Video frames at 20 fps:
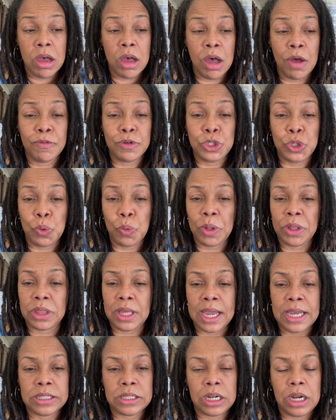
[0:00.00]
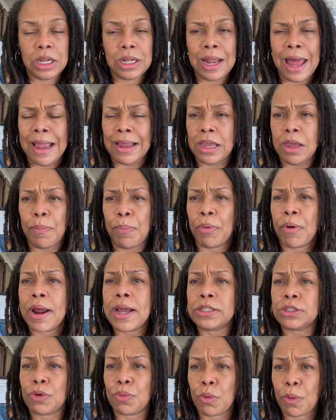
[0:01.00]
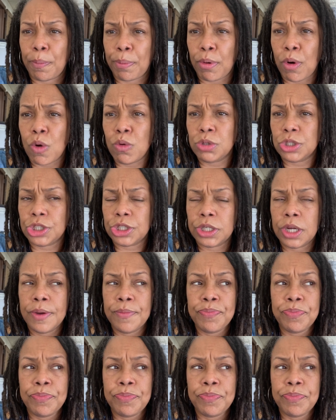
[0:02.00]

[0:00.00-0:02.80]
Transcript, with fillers: of doing things and it like it brings a reproach